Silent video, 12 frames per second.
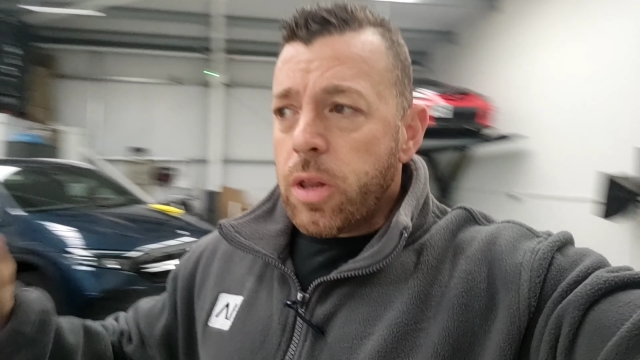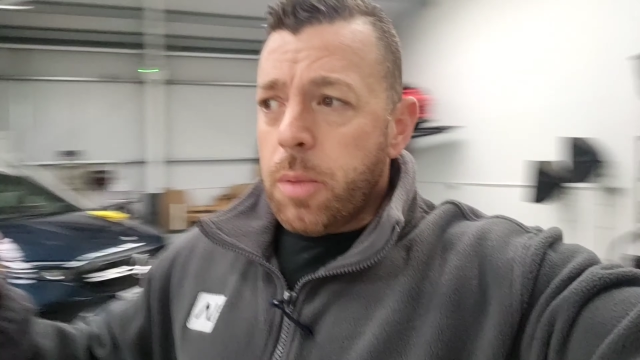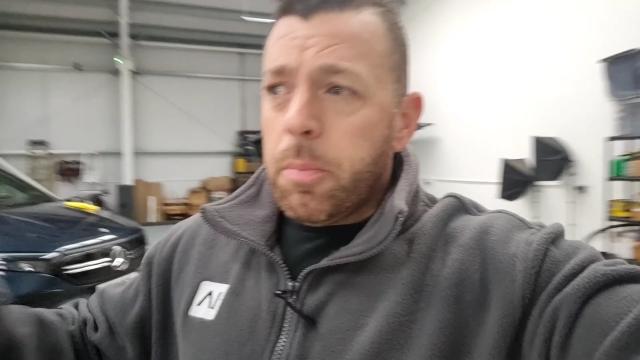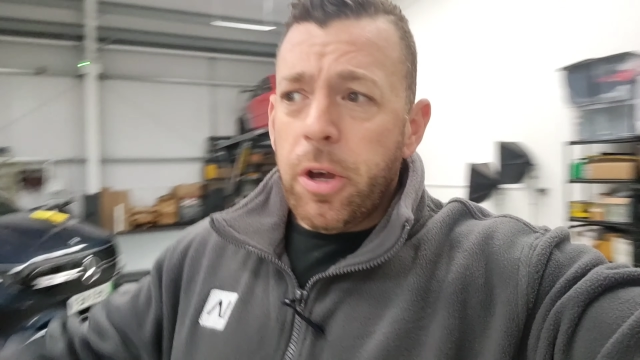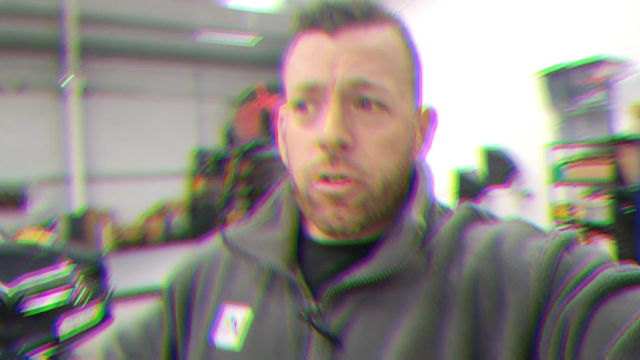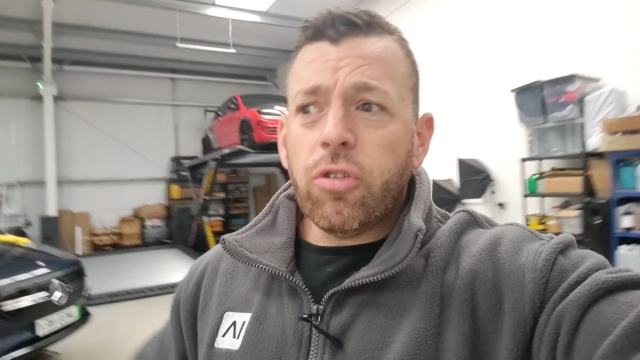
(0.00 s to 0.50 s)
The
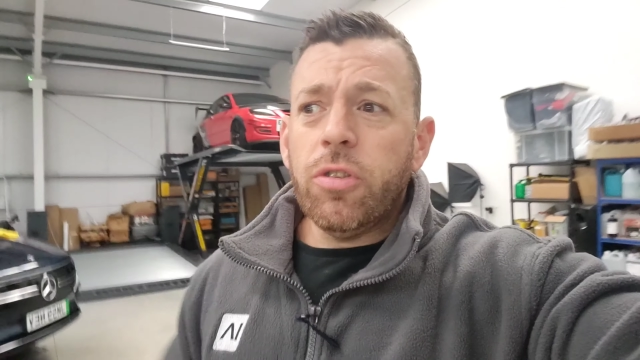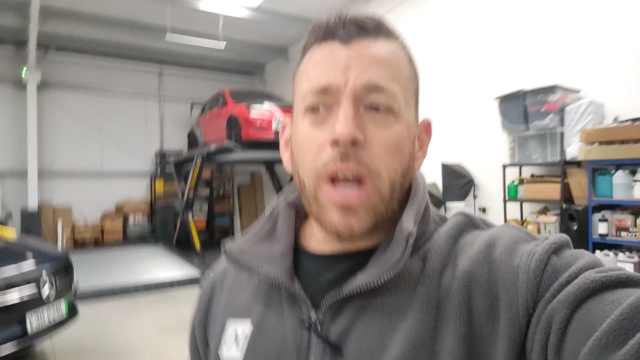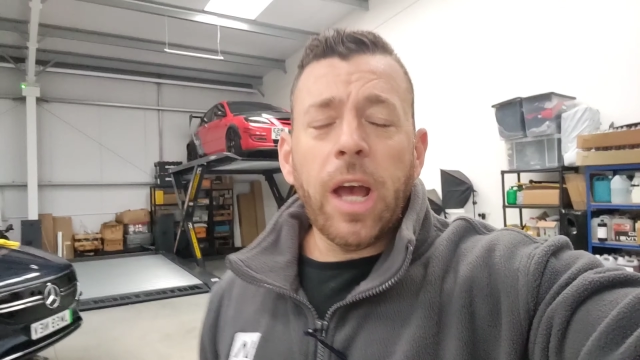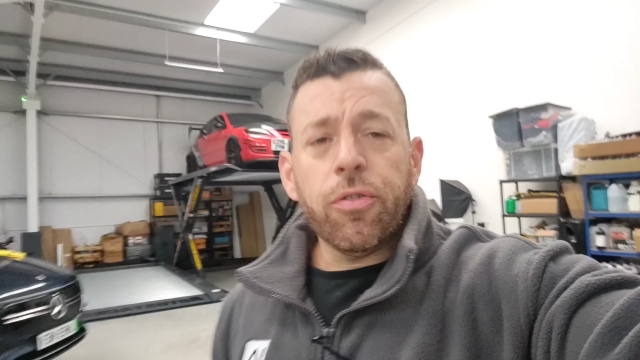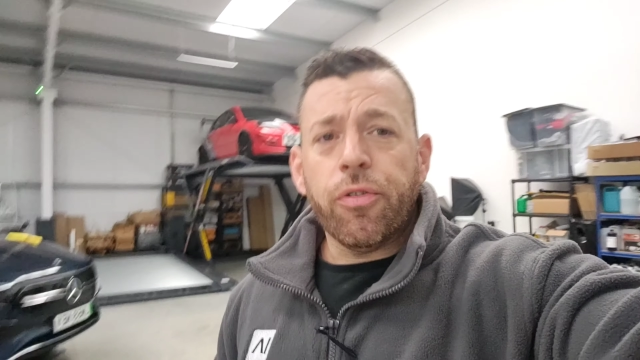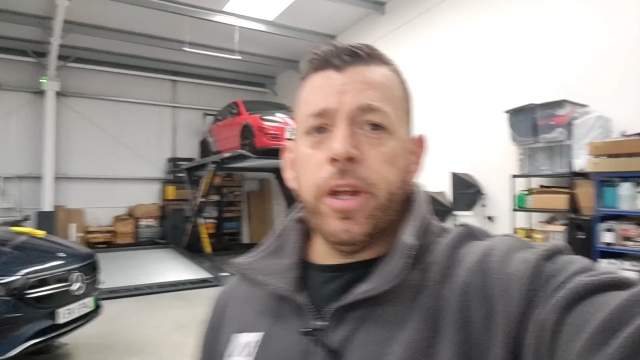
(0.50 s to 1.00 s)

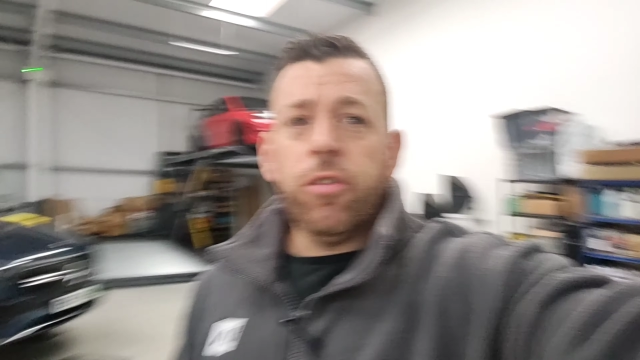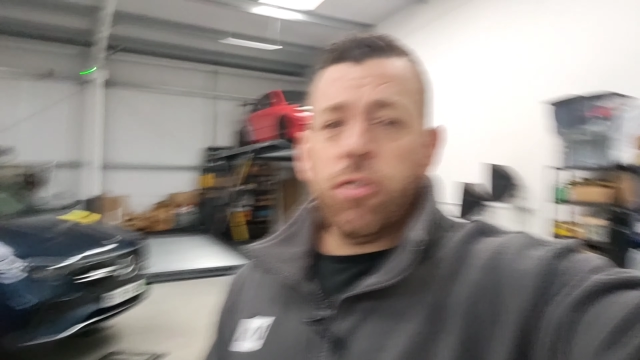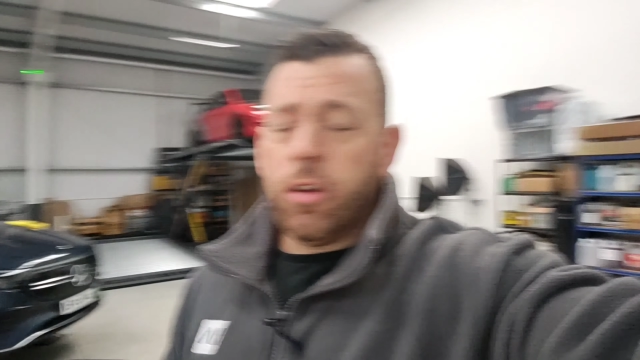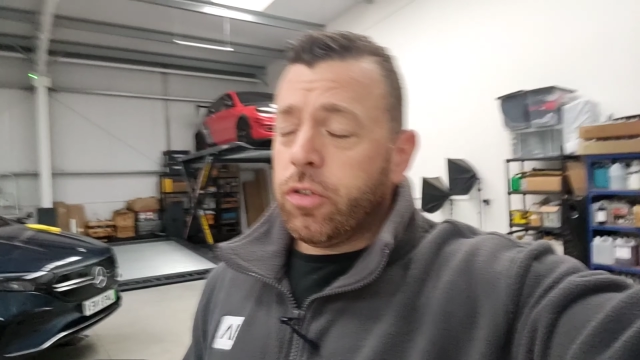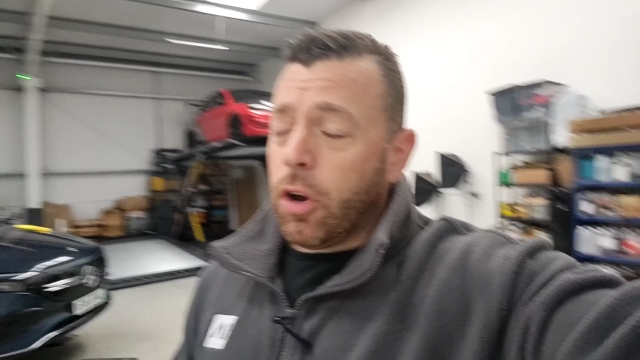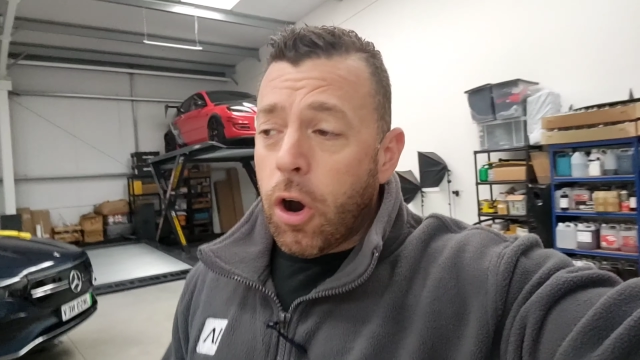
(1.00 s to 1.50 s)
merchandise range
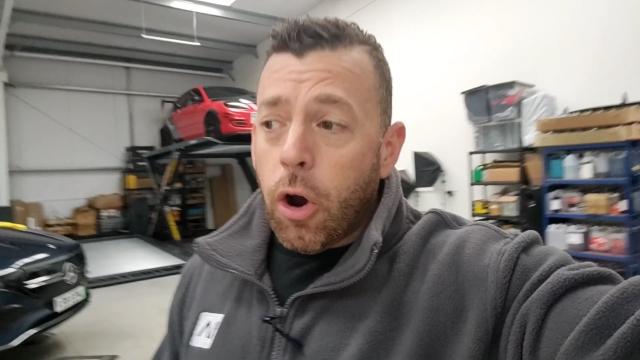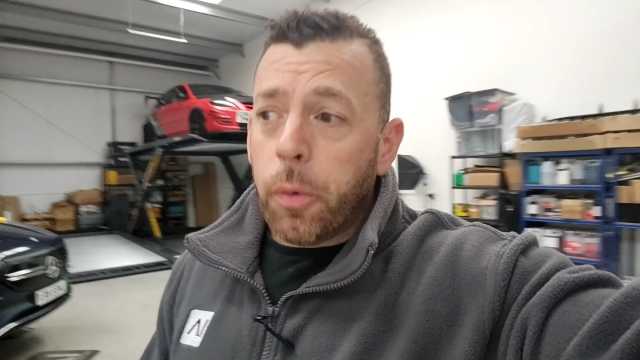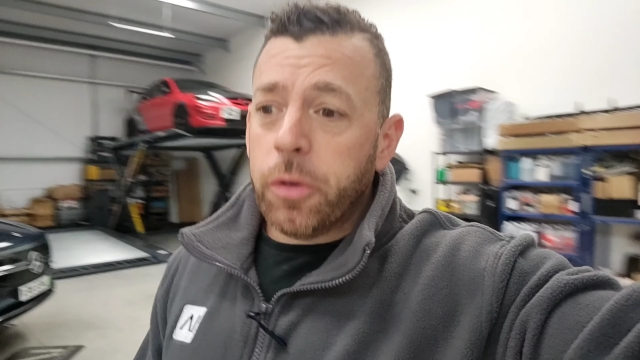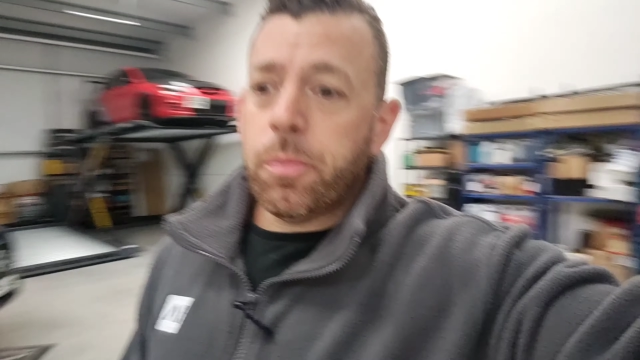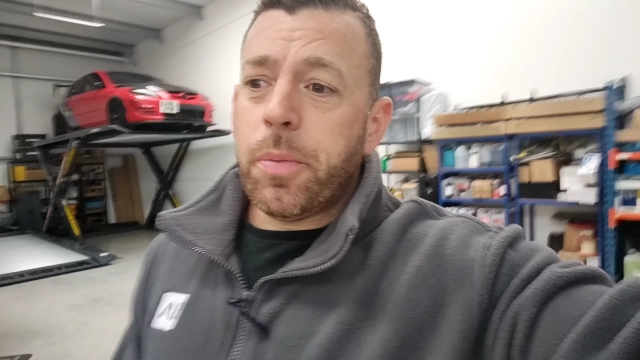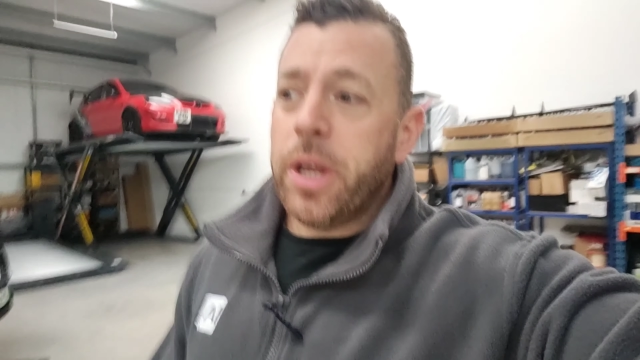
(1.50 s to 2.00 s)
has
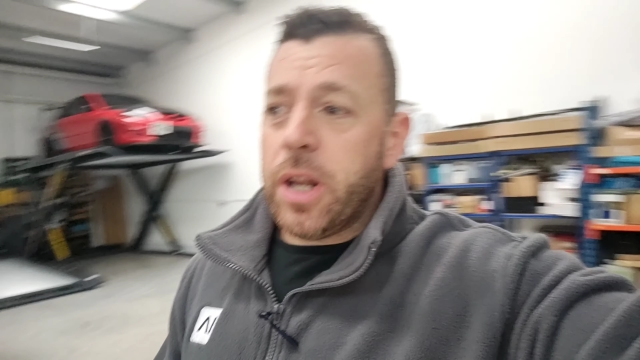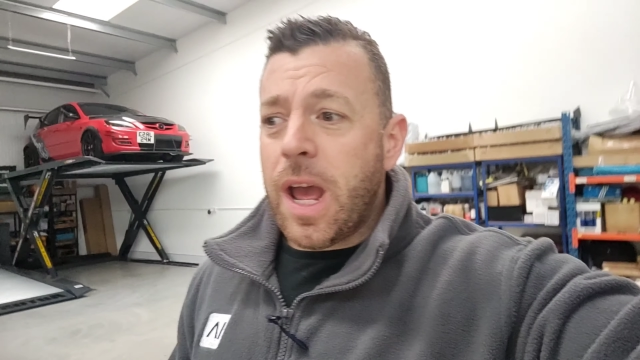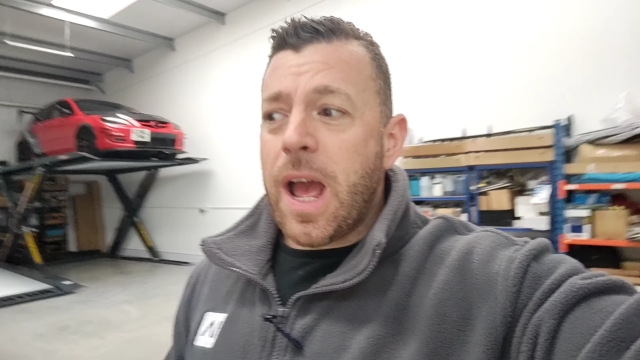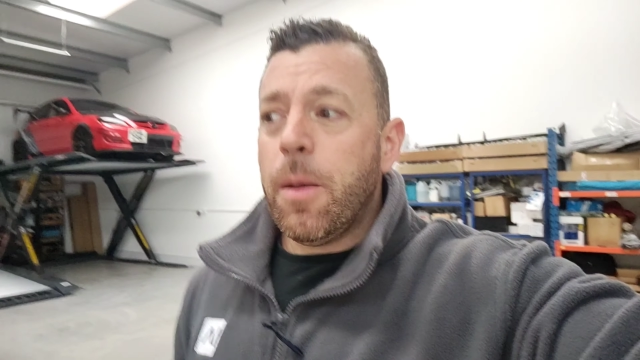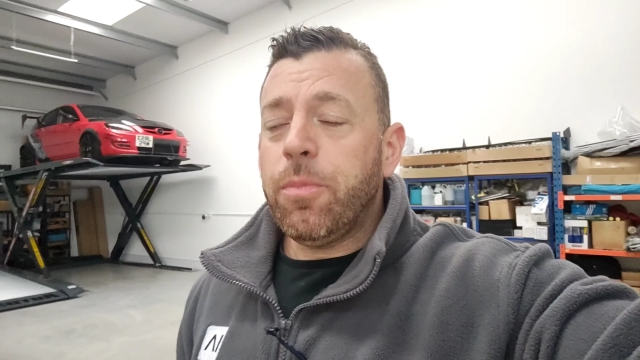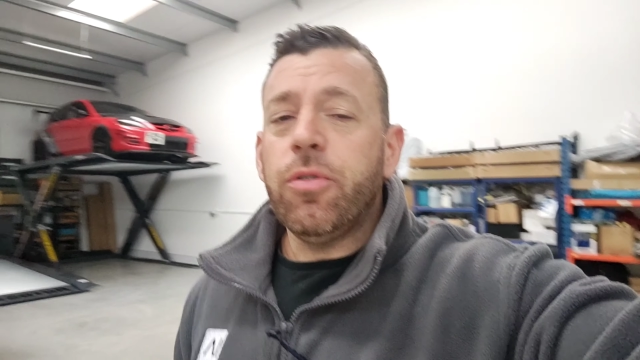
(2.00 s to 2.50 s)
always been
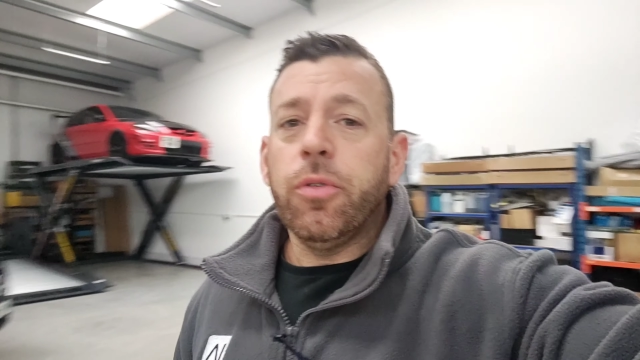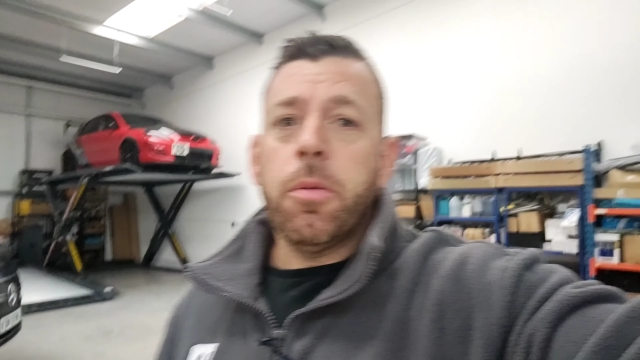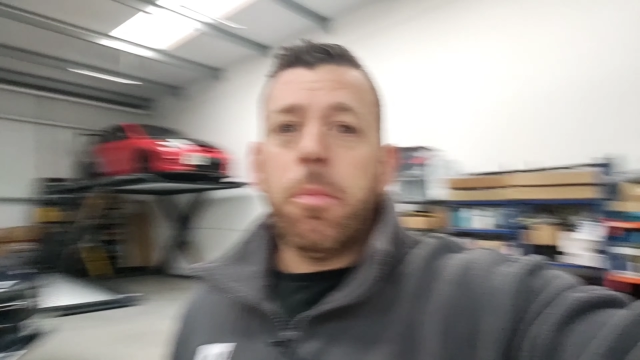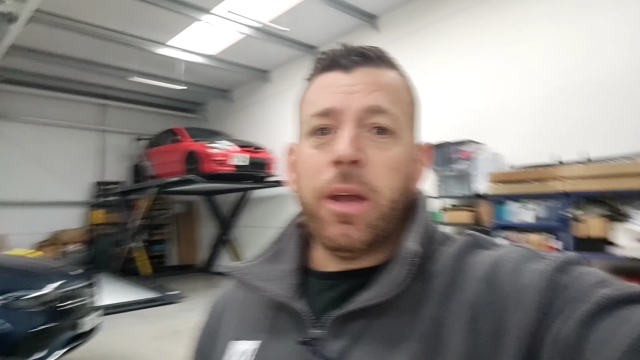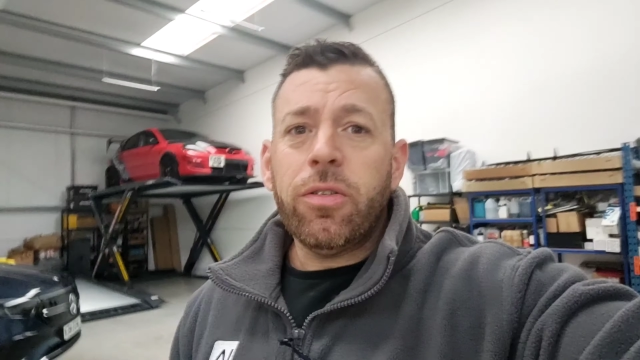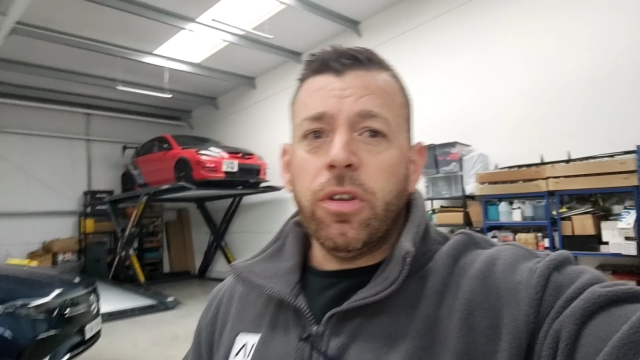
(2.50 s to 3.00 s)

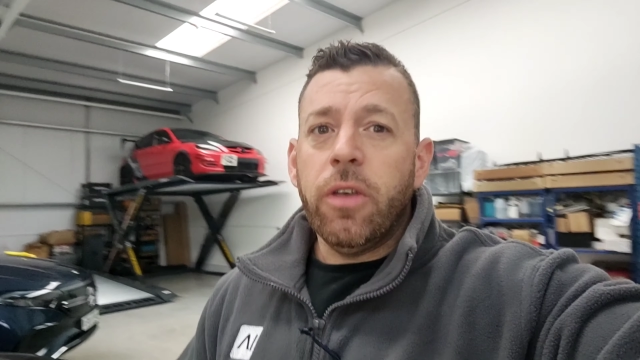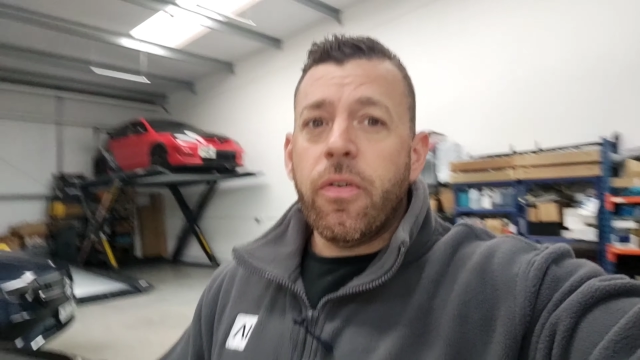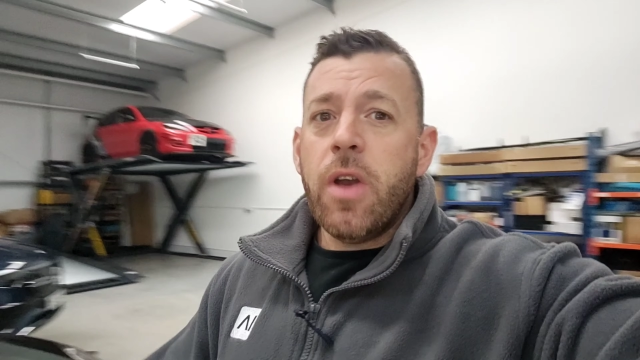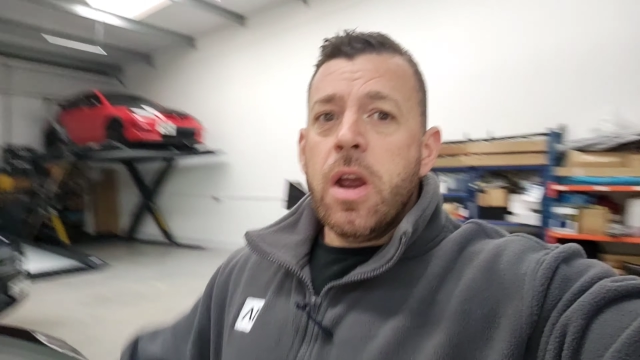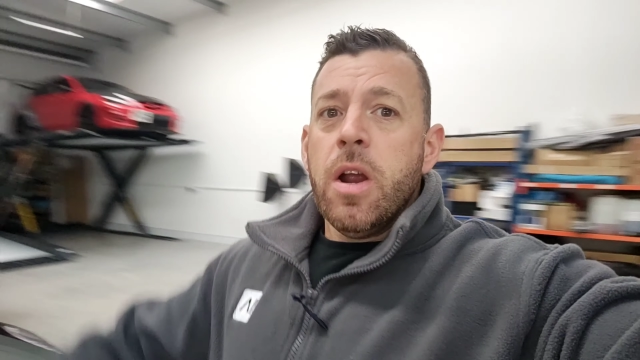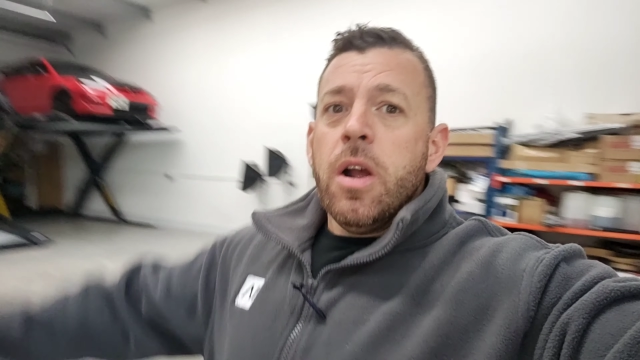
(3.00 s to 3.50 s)
absolutely massive.